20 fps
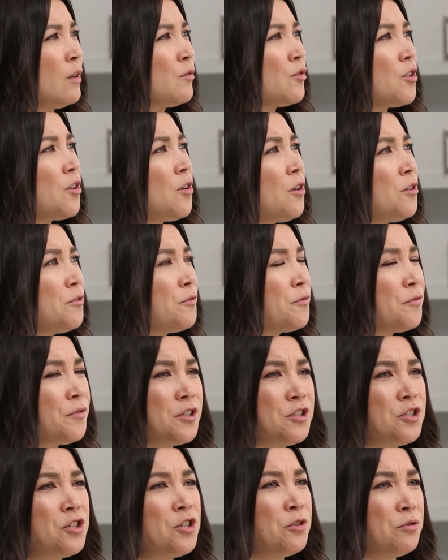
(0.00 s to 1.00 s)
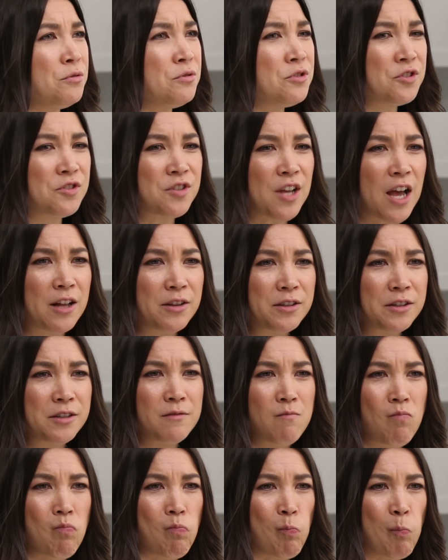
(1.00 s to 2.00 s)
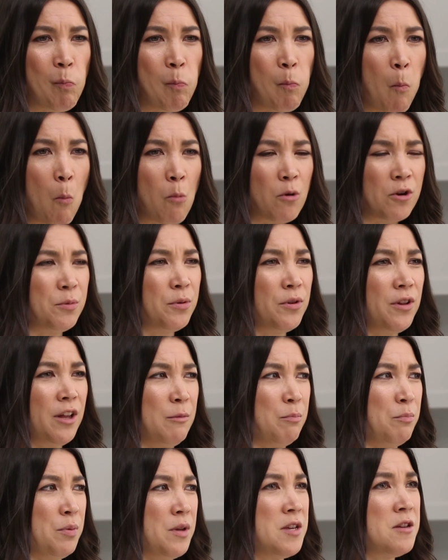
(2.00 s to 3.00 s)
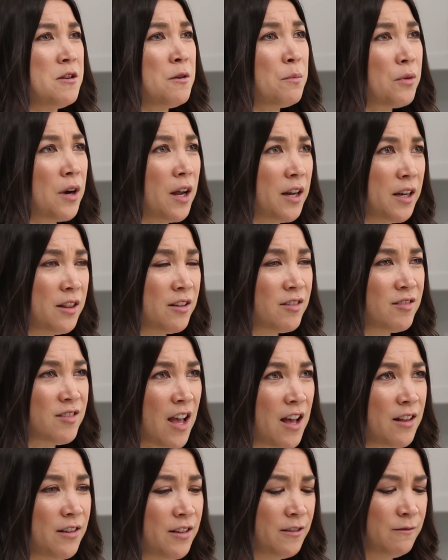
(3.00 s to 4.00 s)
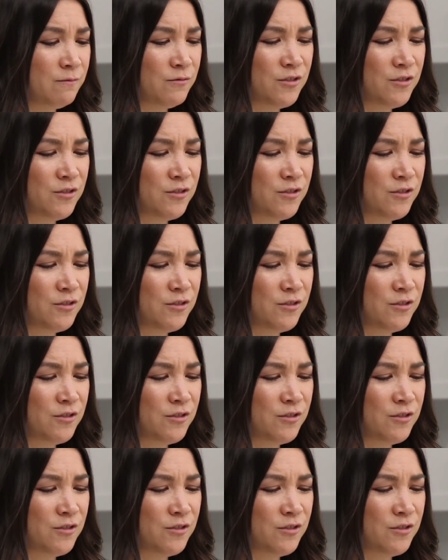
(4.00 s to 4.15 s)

is it called fattoush salad? Where you put like pita bread in the salad?